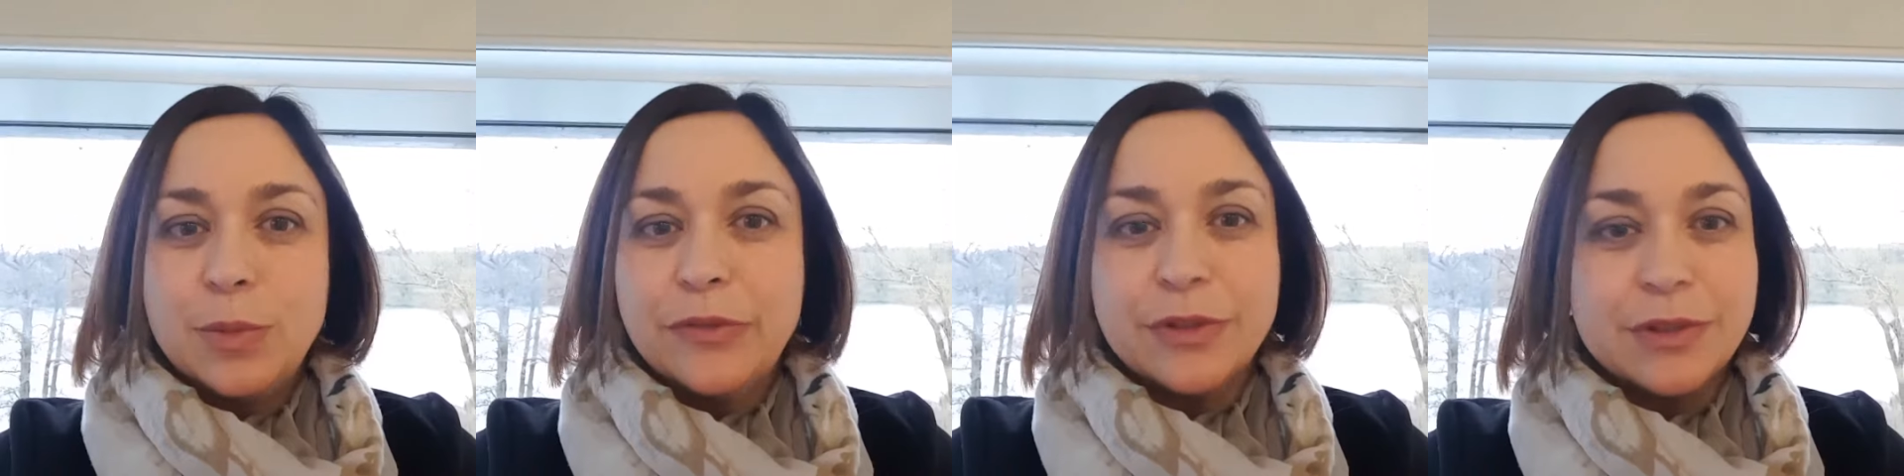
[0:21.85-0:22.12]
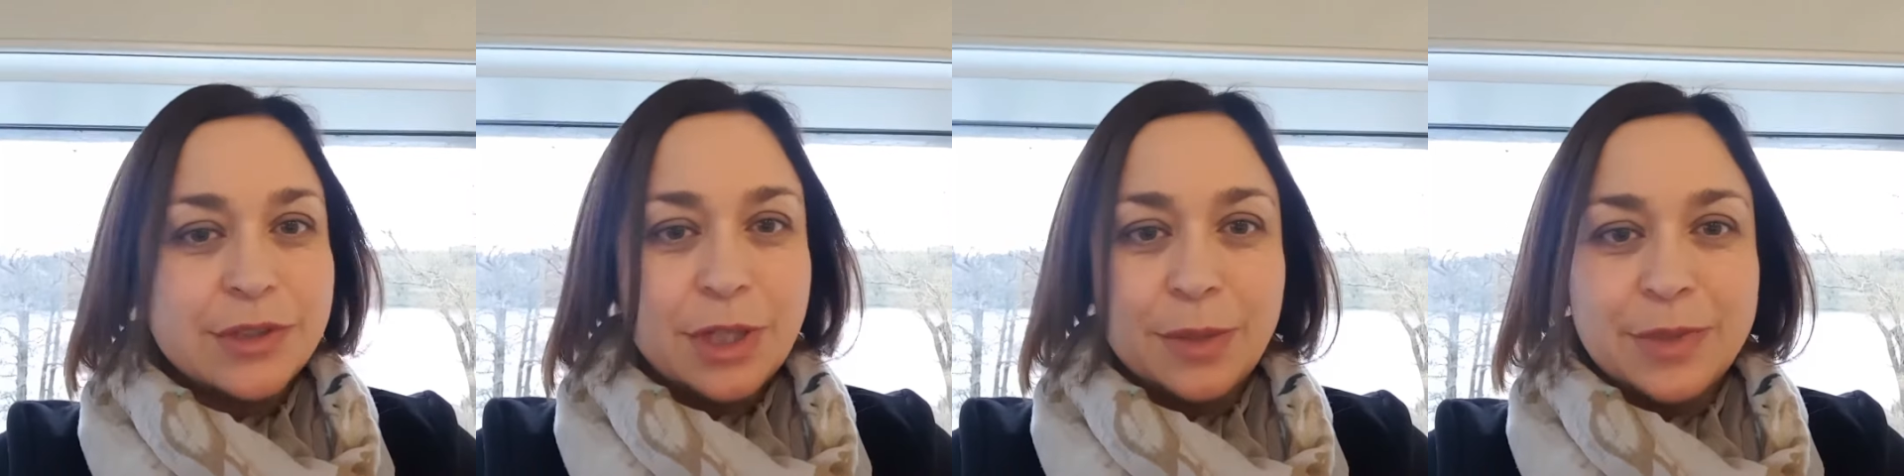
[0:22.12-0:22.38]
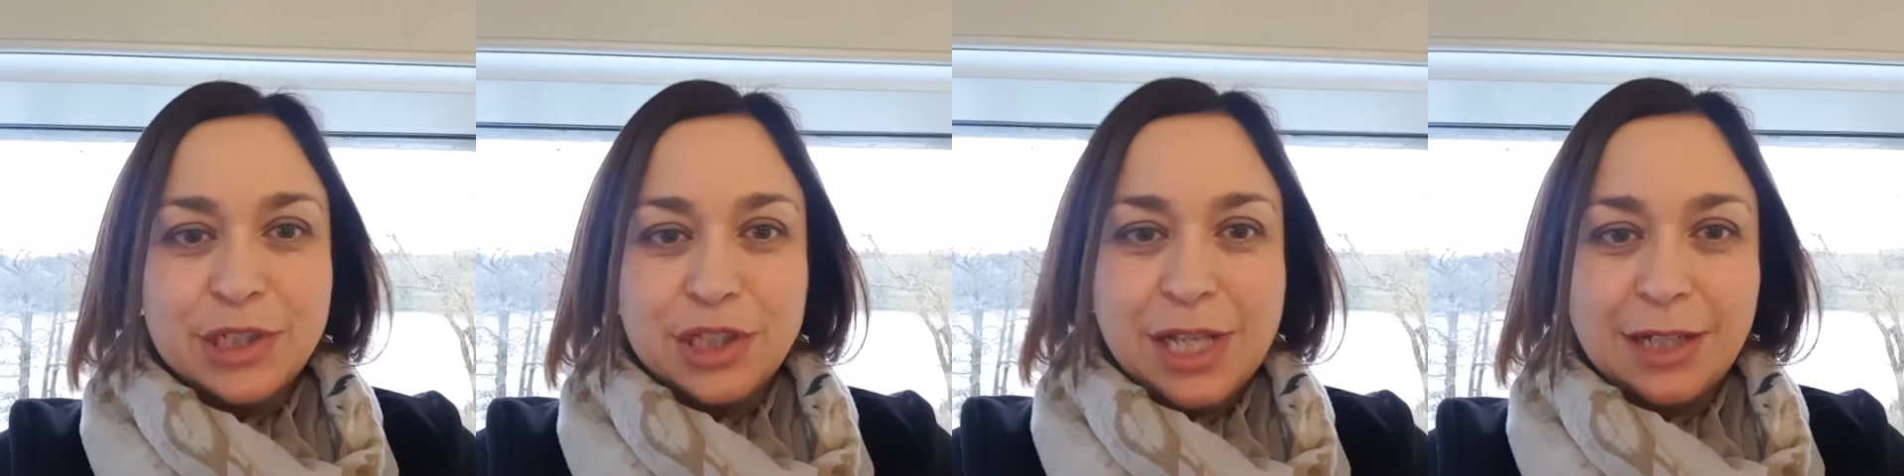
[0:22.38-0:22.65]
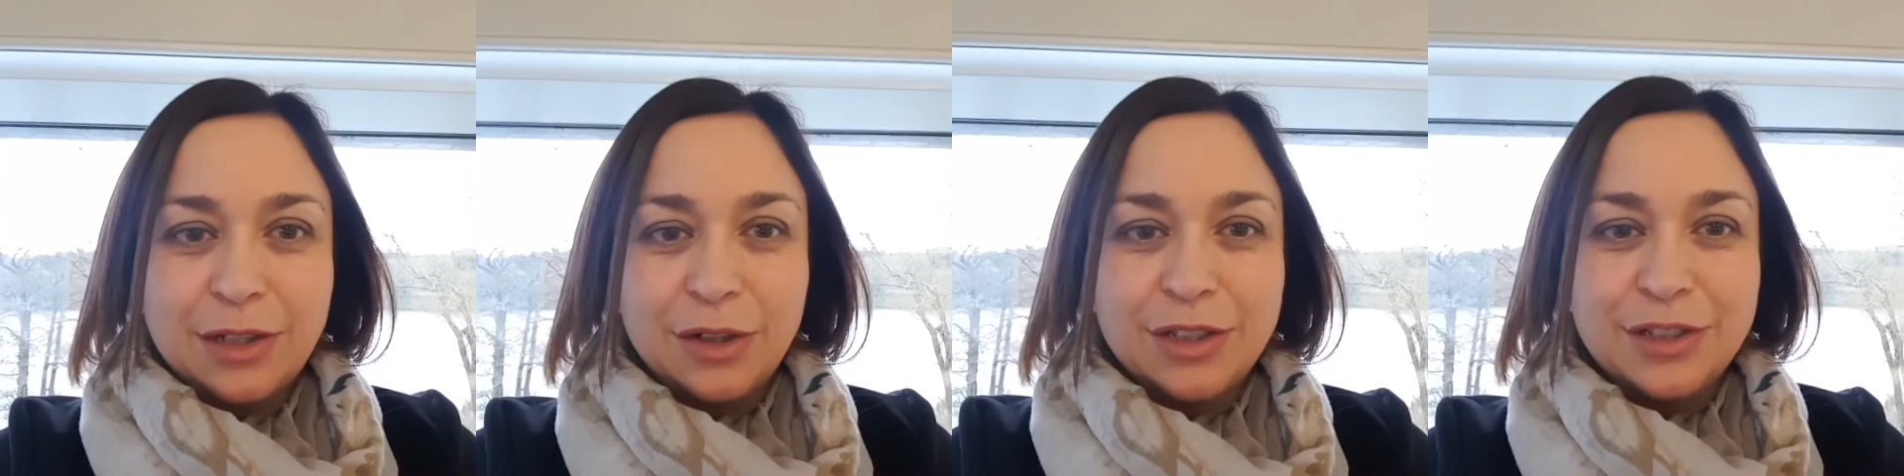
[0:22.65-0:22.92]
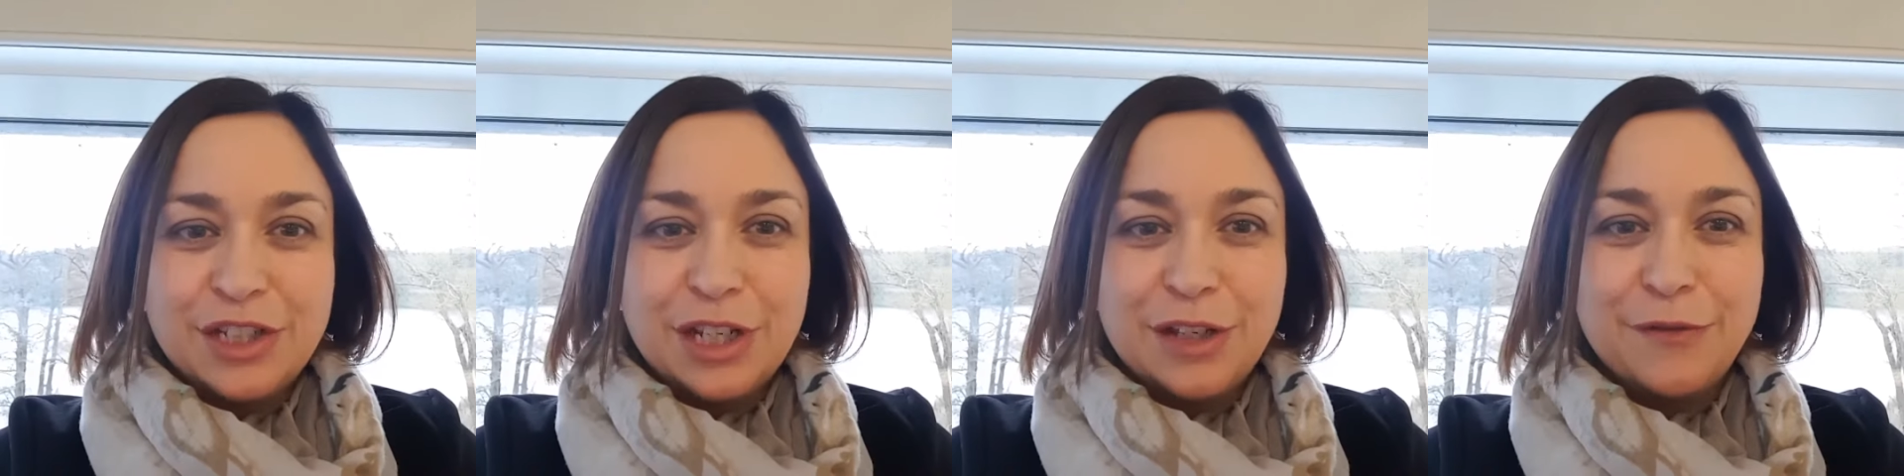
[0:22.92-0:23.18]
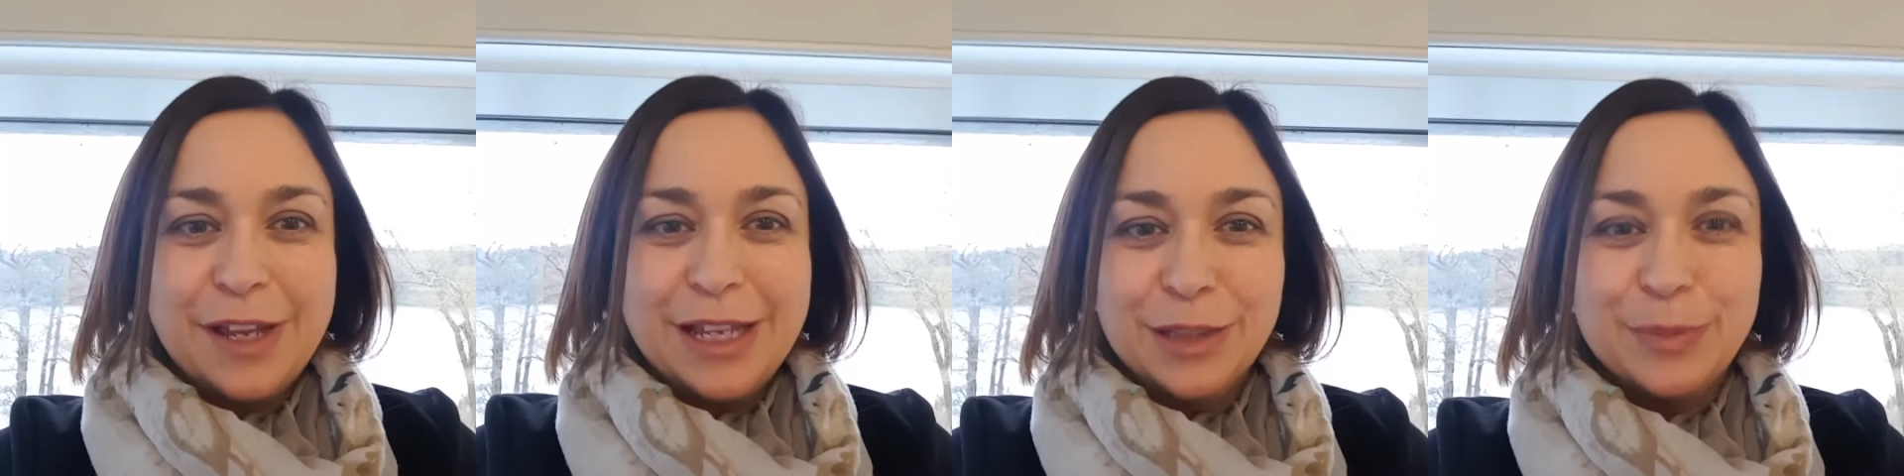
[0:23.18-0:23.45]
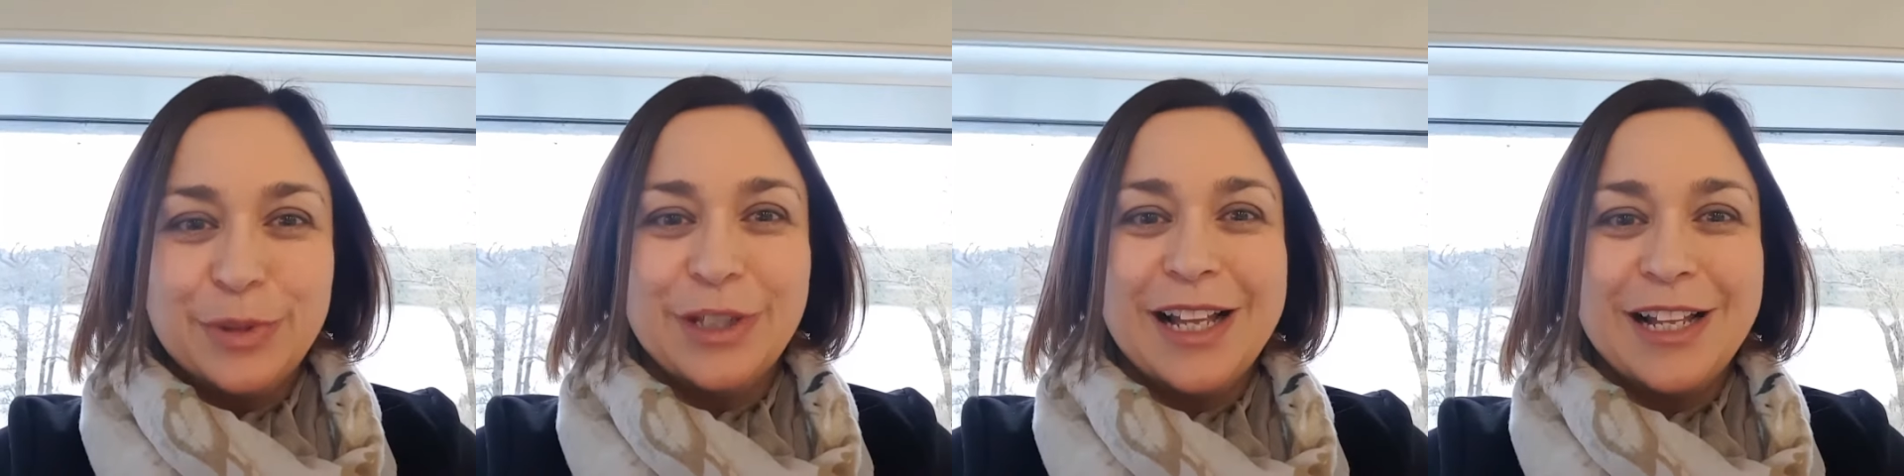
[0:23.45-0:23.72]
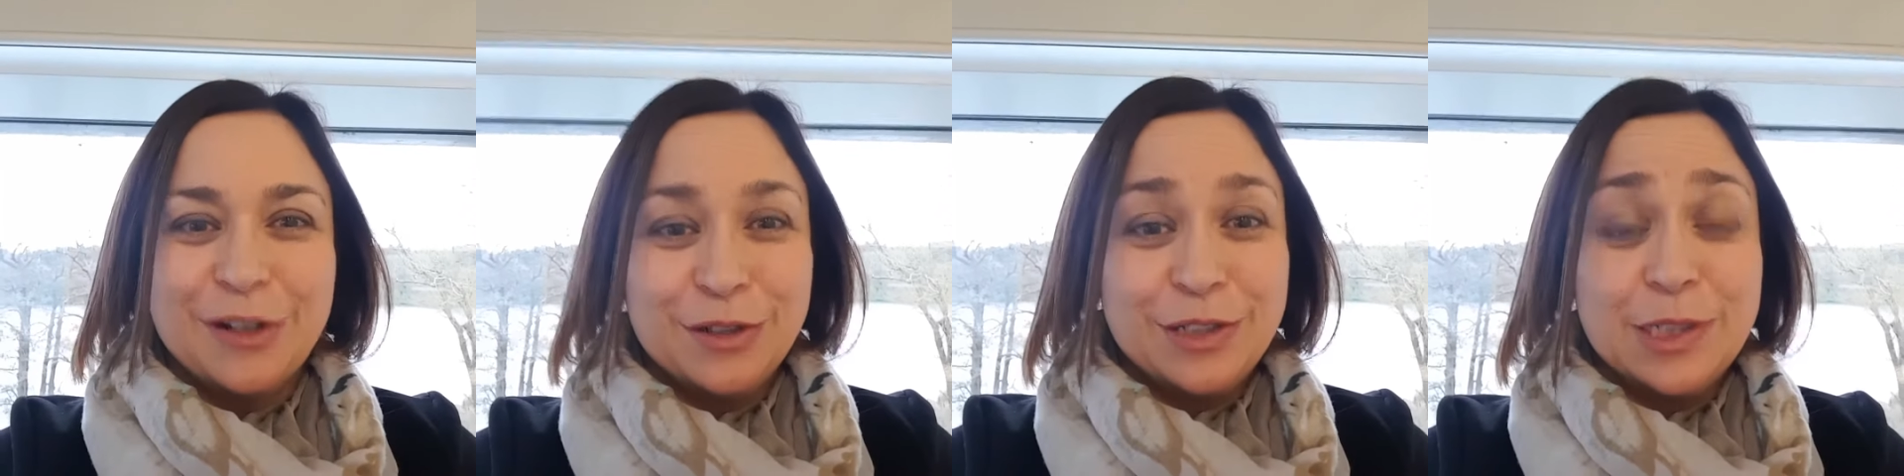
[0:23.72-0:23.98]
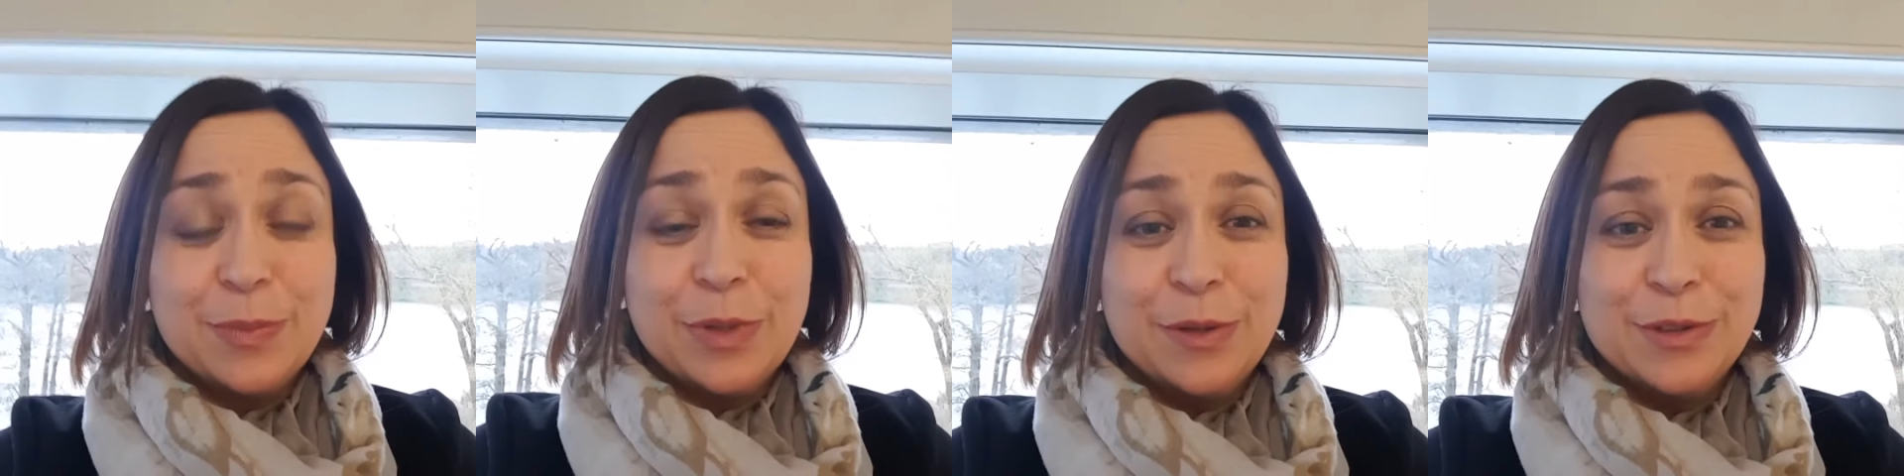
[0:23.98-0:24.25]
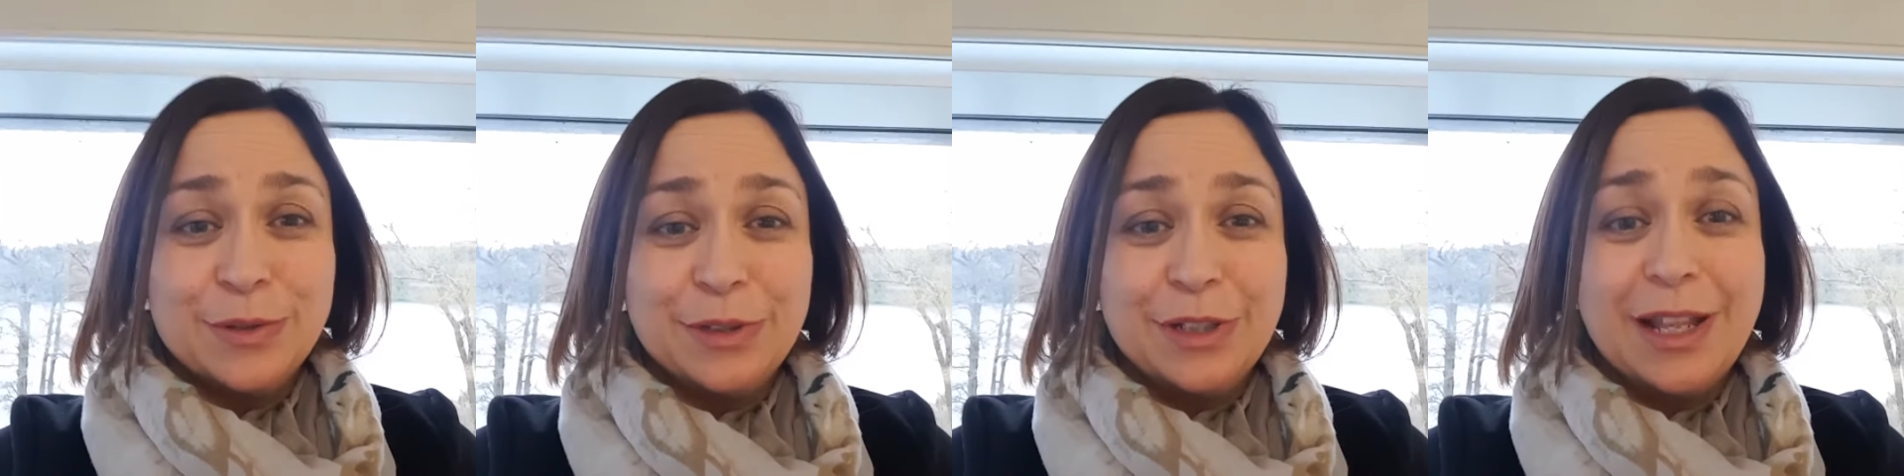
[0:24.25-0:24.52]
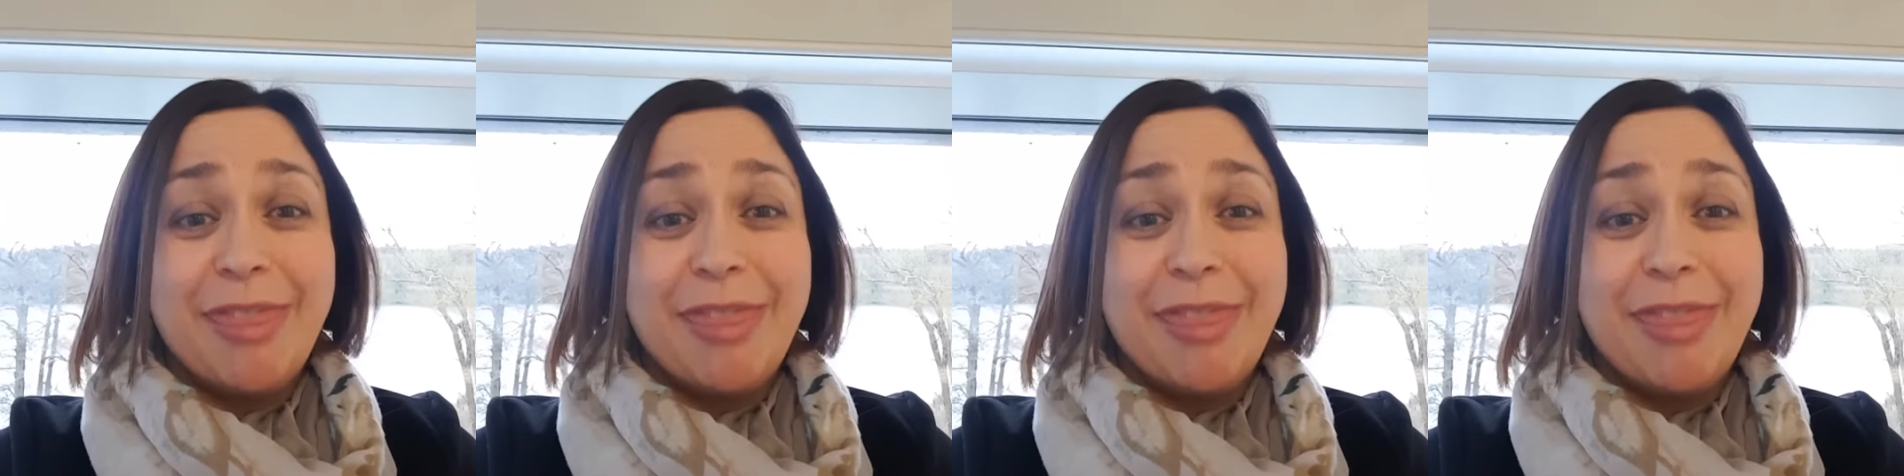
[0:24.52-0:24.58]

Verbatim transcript: we've got so much technology available at our disposal,